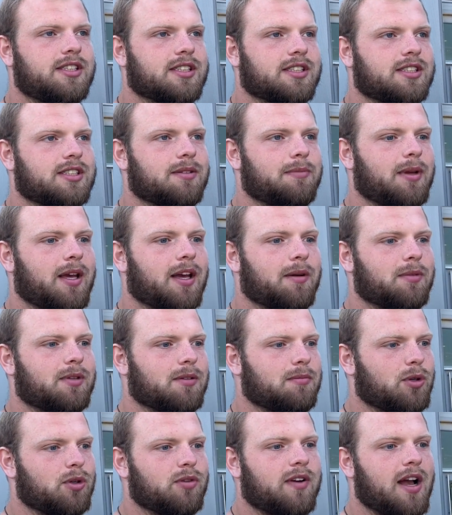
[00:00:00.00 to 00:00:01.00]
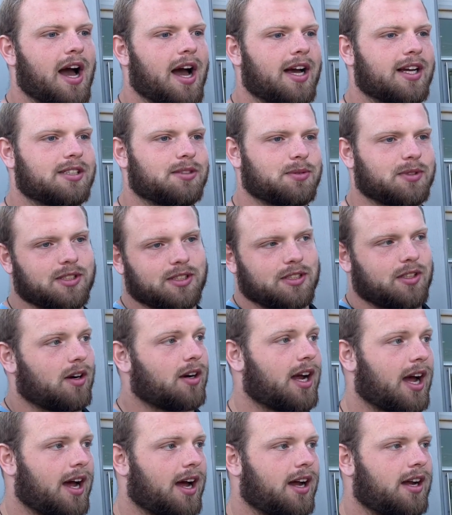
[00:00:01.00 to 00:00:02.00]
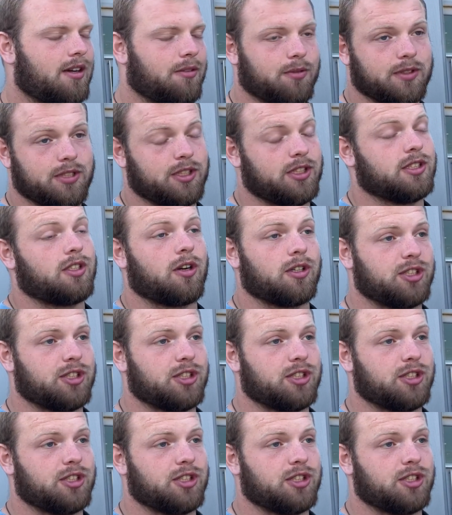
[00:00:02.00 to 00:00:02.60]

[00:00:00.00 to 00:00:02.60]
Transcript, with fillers: just to be able to move guys, which is our which is our